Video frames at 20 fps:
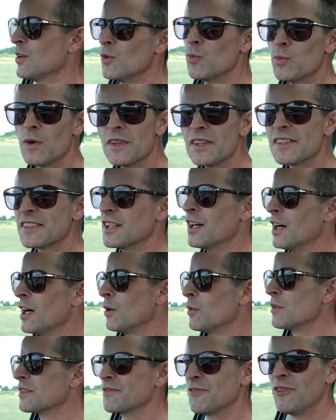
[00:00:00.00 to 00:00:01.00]
When this
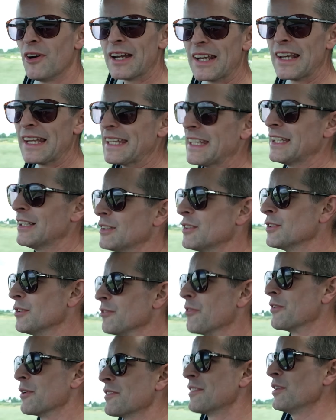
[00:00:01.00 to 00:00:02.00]
car was finally killed
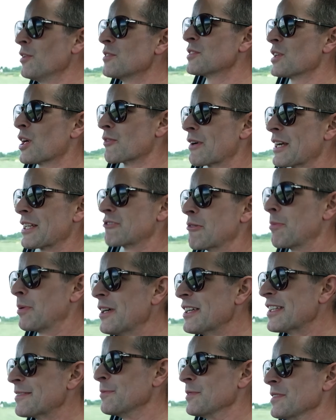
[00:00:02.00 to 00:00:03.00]
off, there was no direct
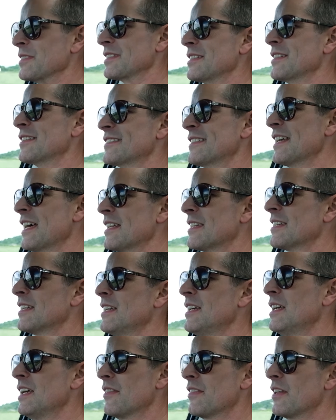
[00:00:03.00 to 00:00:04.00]
replacement. Instead,
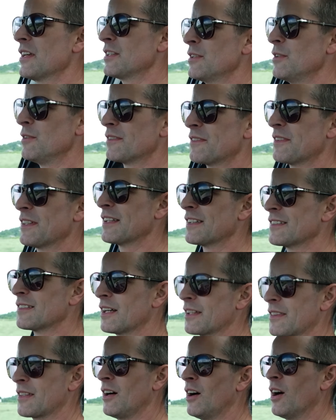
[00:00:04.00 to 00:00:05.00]
they used things
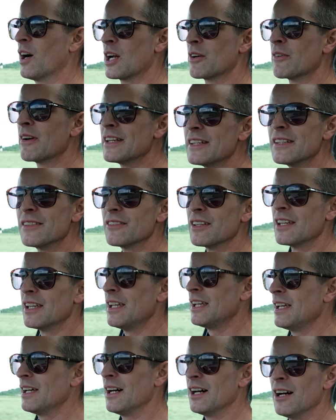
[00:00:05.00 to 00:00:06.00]
like the higher-end
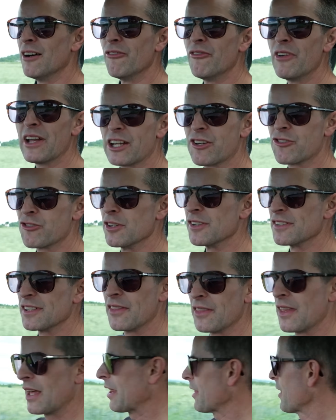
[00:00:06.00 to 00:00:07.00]
Vectras
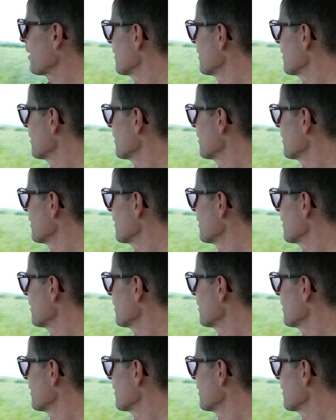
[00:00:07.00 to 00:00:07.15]
and that